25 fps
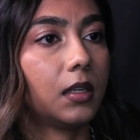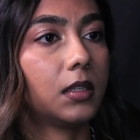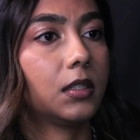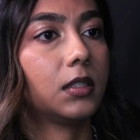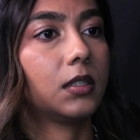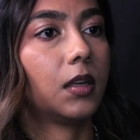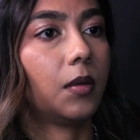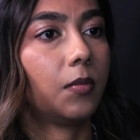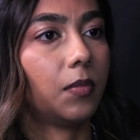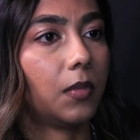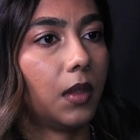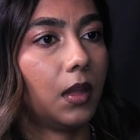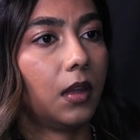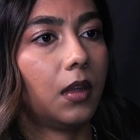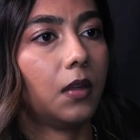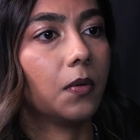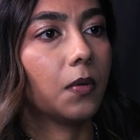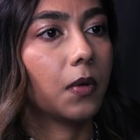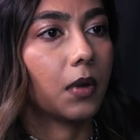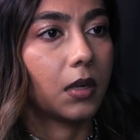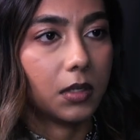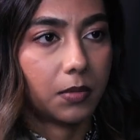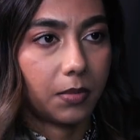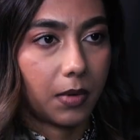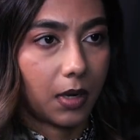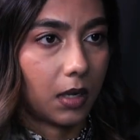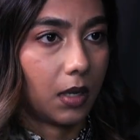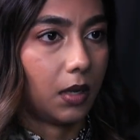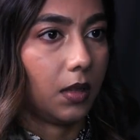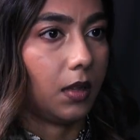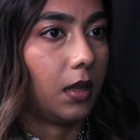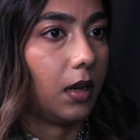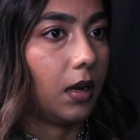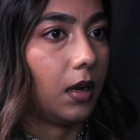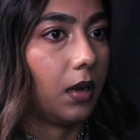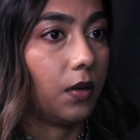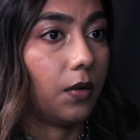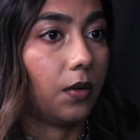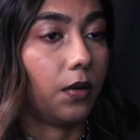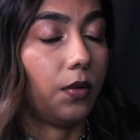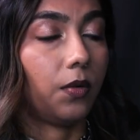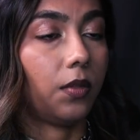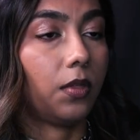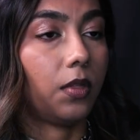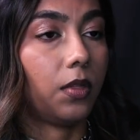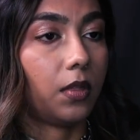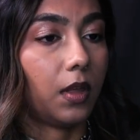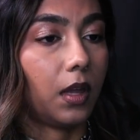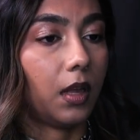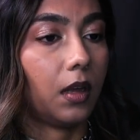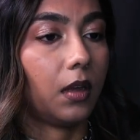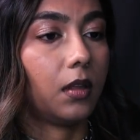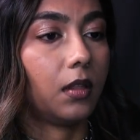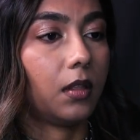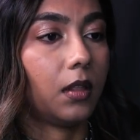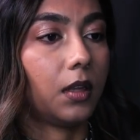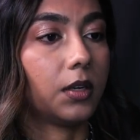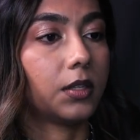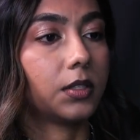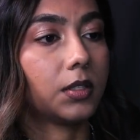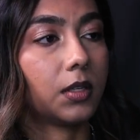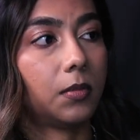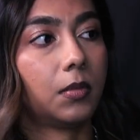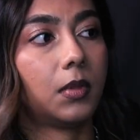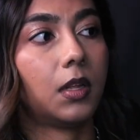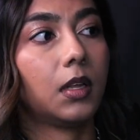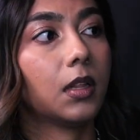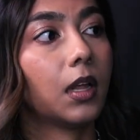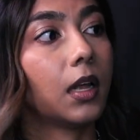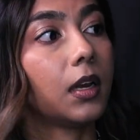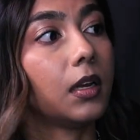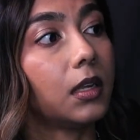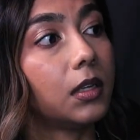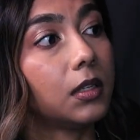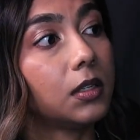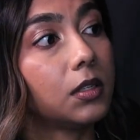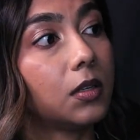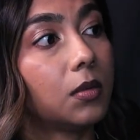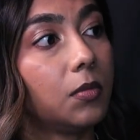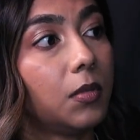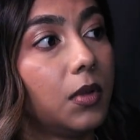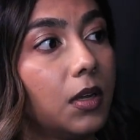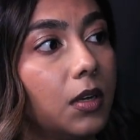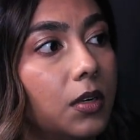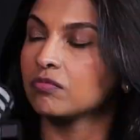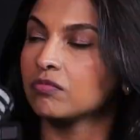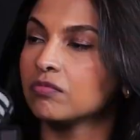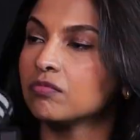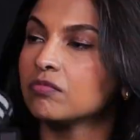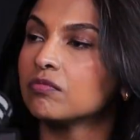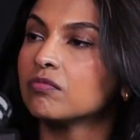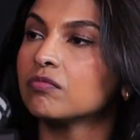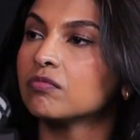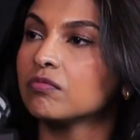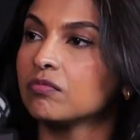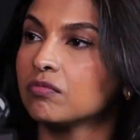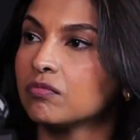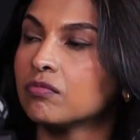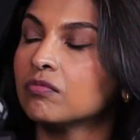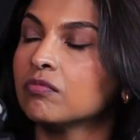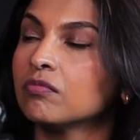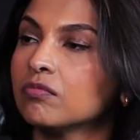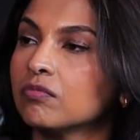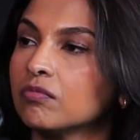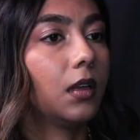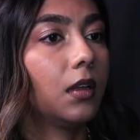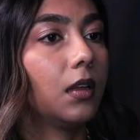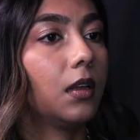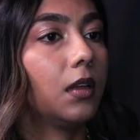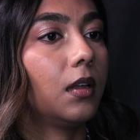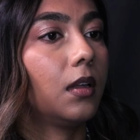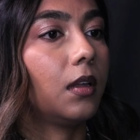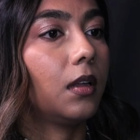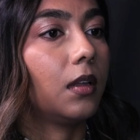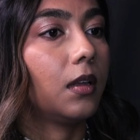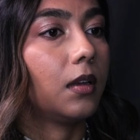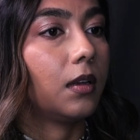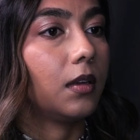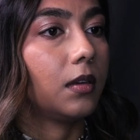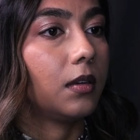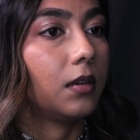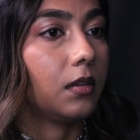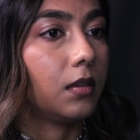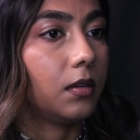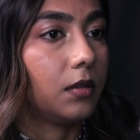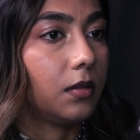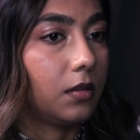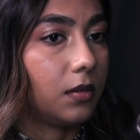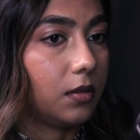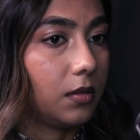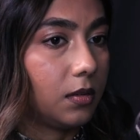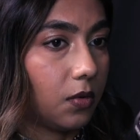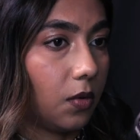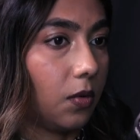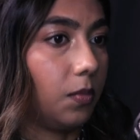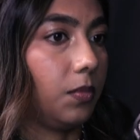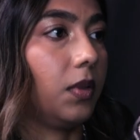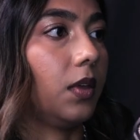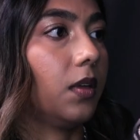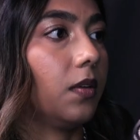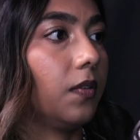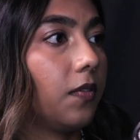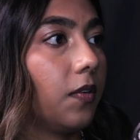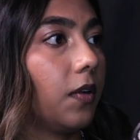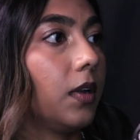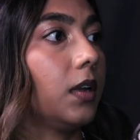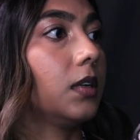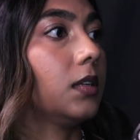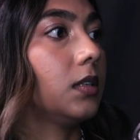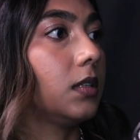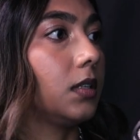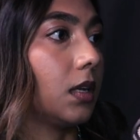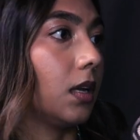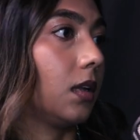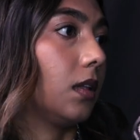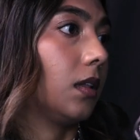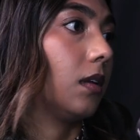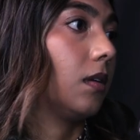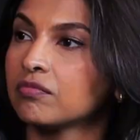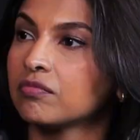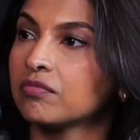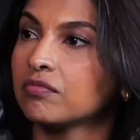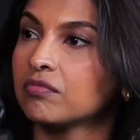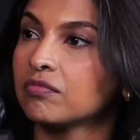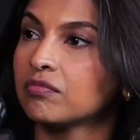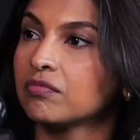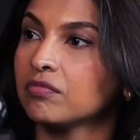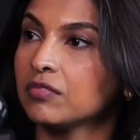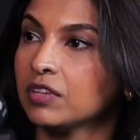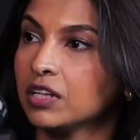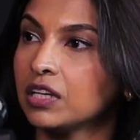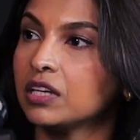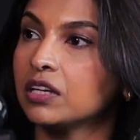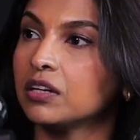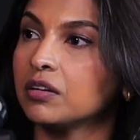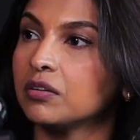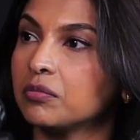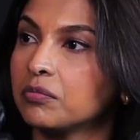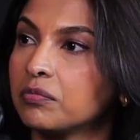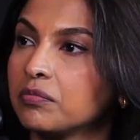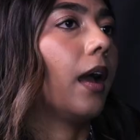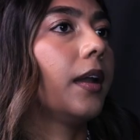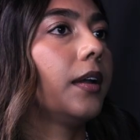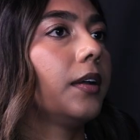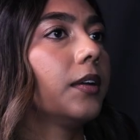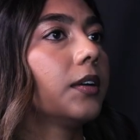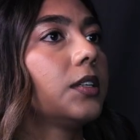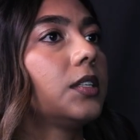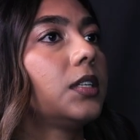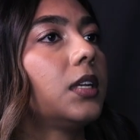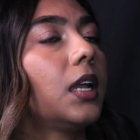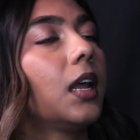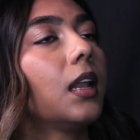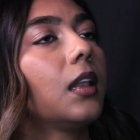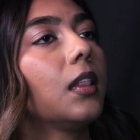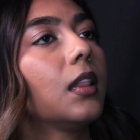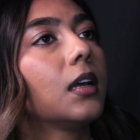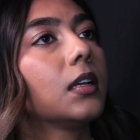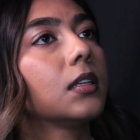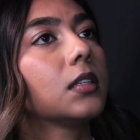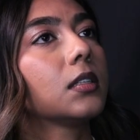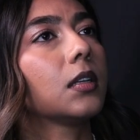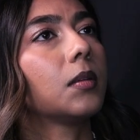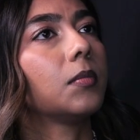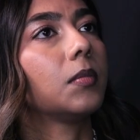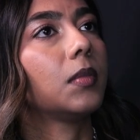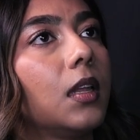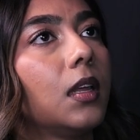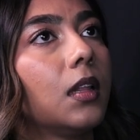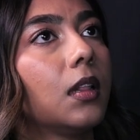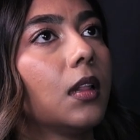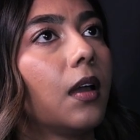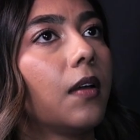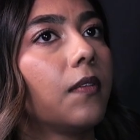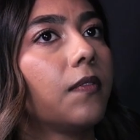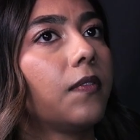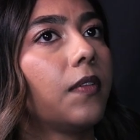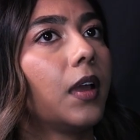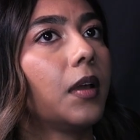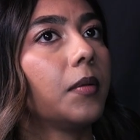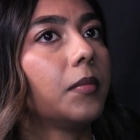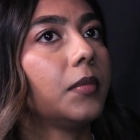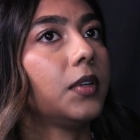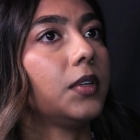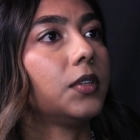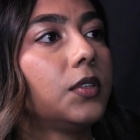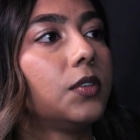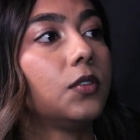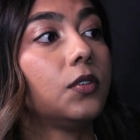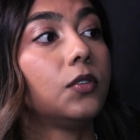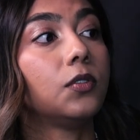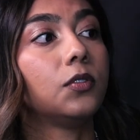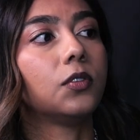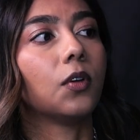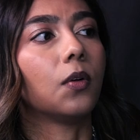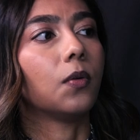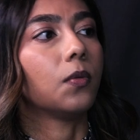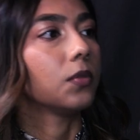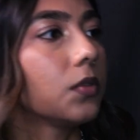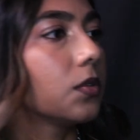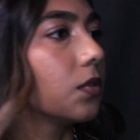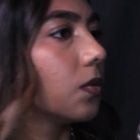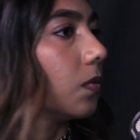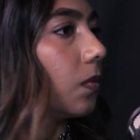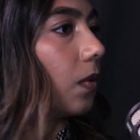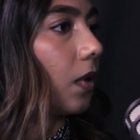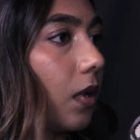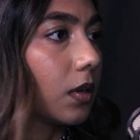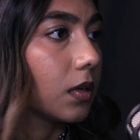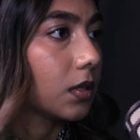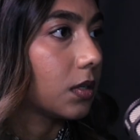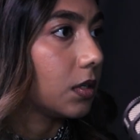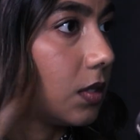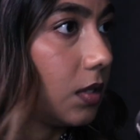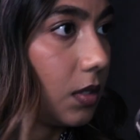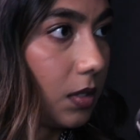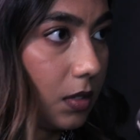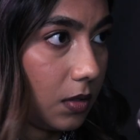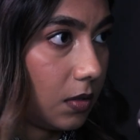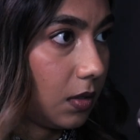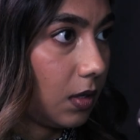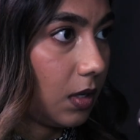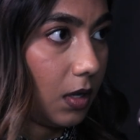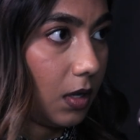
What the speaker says: is something you are speculating, or you think there's something that needs to be addressed, don't be afraid to tell them. And I understand that's something that families don't want to